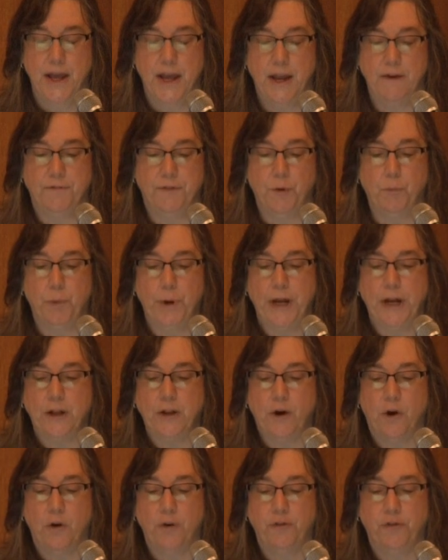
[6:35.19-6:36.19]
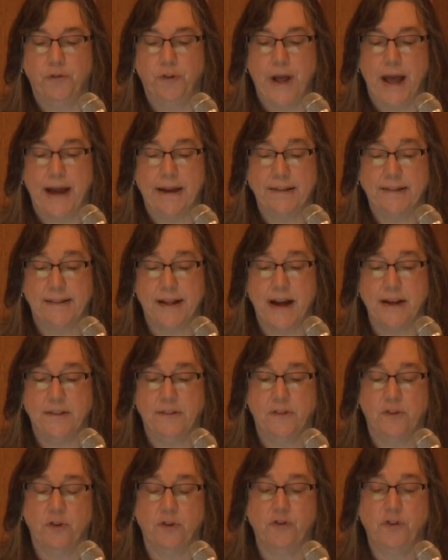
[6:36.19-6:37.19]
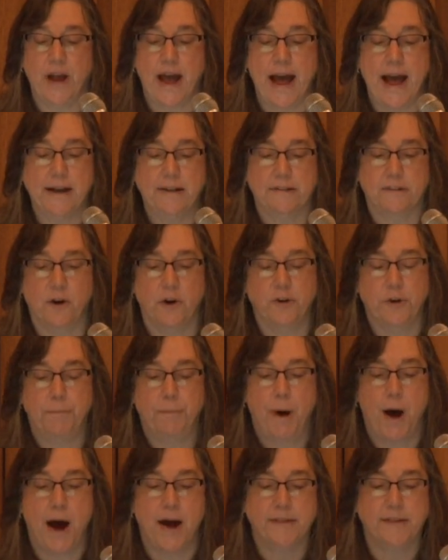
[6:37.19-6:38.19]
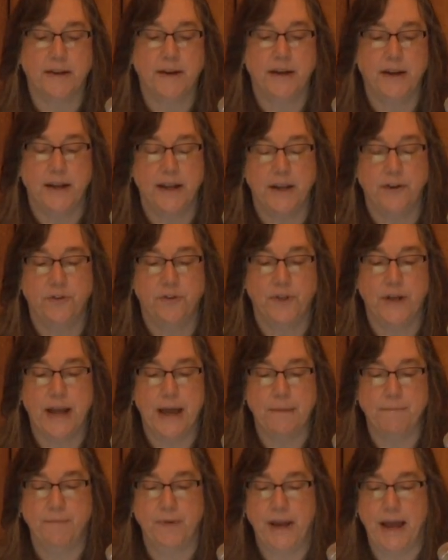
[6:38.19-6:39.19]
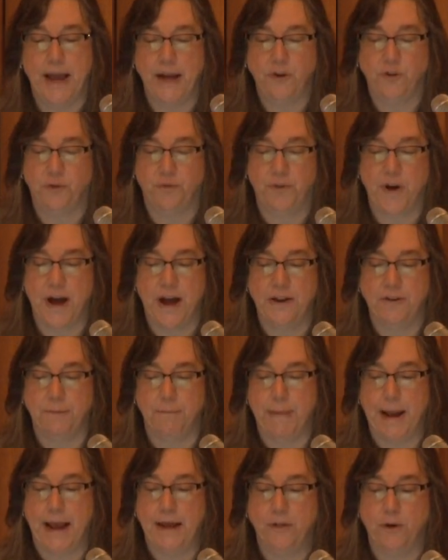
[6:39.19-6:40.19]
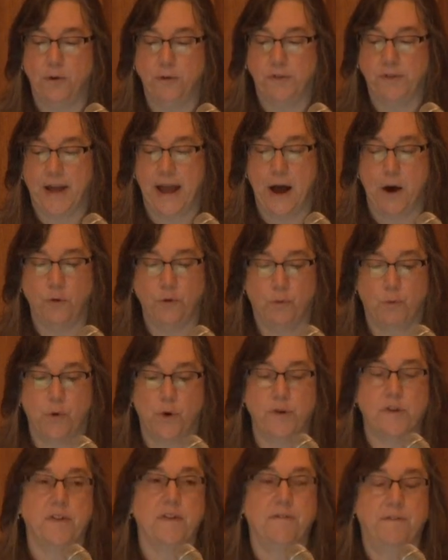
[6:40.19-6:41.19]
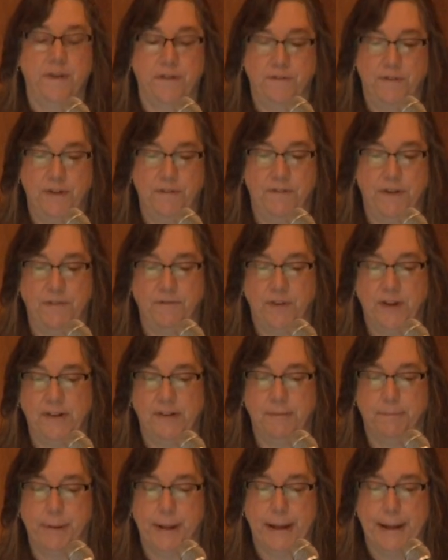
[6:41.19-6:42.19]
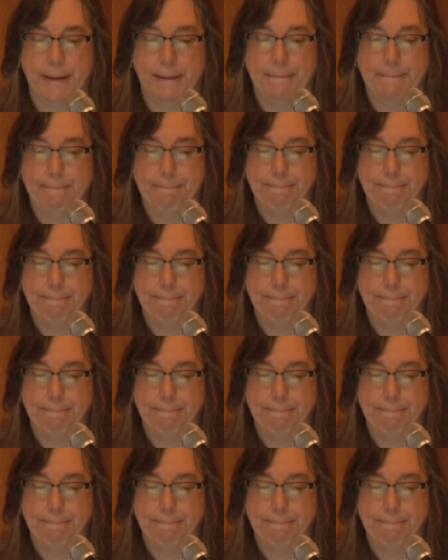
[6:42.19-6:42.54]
If the wheel or excise surtax are deposited into the MVH fund, may those count towards the 50-50 split?